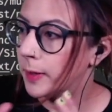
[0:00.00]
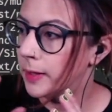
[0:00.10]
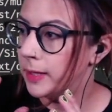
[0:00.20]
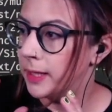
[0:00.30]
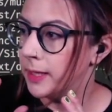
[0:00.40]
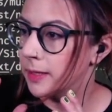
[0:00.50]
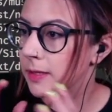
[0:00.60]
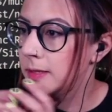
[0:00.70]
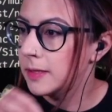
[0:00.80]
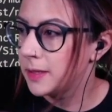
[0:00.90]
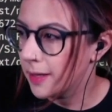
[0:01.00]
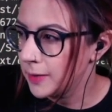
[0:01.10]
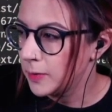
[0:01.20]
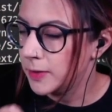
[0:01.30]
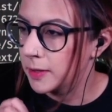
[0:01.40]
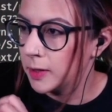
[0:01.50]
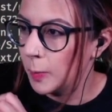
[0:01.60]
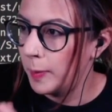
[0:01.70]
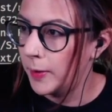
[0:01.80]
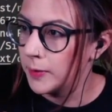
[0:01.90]
the styles to the
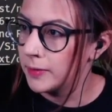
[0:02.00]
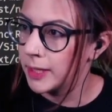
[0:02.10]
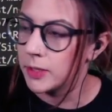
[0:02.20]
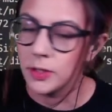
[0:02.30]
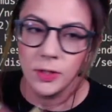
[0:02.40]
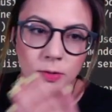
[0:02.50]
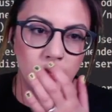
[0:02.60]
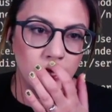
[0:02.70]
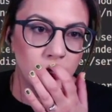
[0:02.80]
component that it's used in.